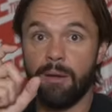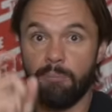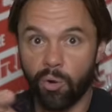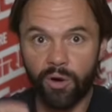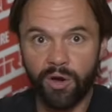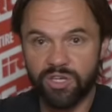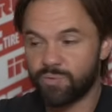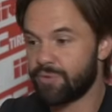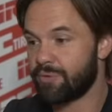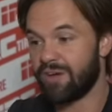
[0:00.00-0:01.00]
More
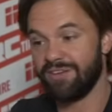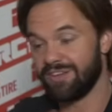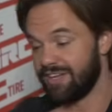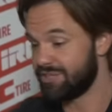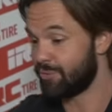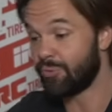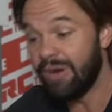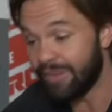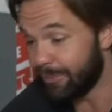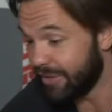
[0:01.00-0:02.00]
aggression with throttle and clutch.
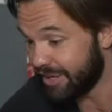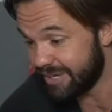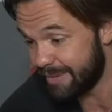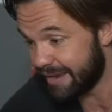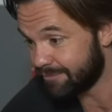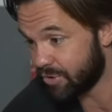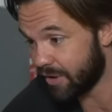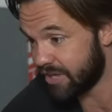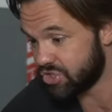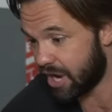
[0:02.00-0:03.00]
Really, really good, man.
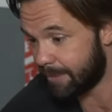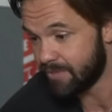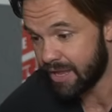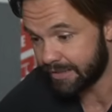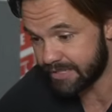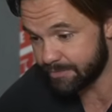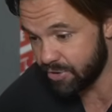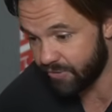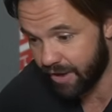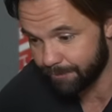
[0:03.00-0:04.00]
Great job. Let's
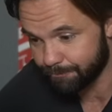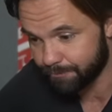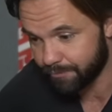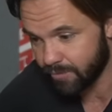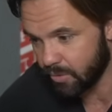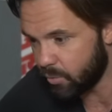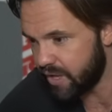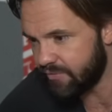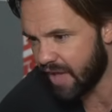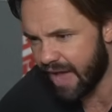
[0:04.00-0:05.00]
move on.
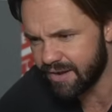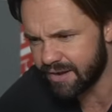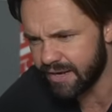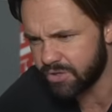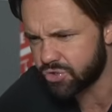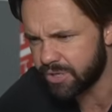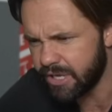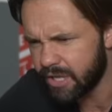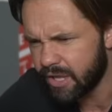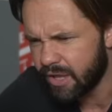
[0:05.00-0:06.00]
We've got an
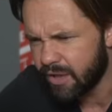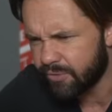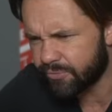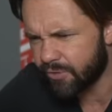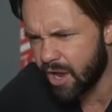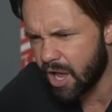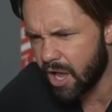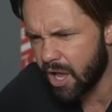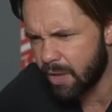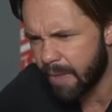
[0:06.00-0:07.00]
entry
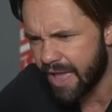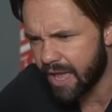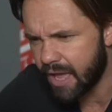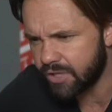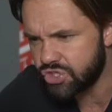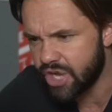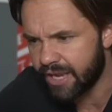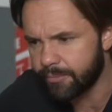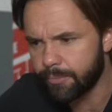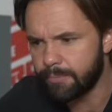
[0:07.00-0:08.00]
from
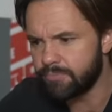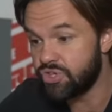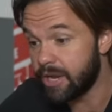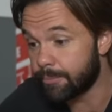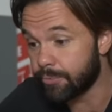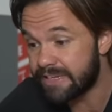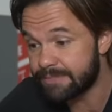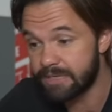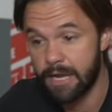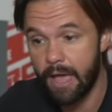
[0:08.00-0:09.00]
Jacob
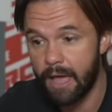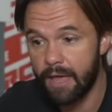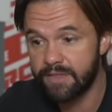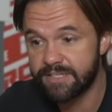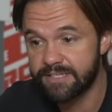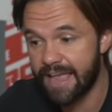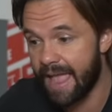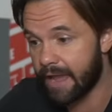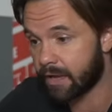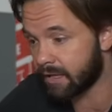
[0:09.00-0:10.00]
Rissman. This is
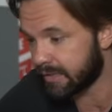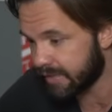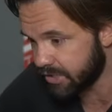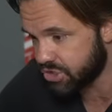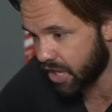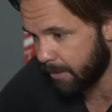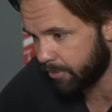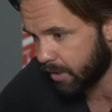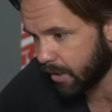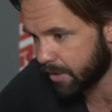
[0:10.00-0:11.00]
a clutch
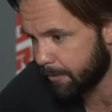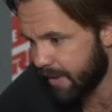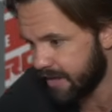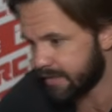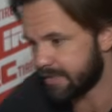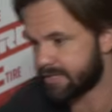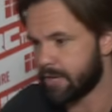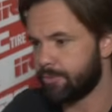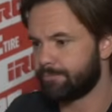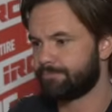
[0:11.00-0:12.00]
up on a beta. Let's
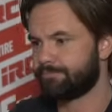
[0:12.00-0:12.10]
go.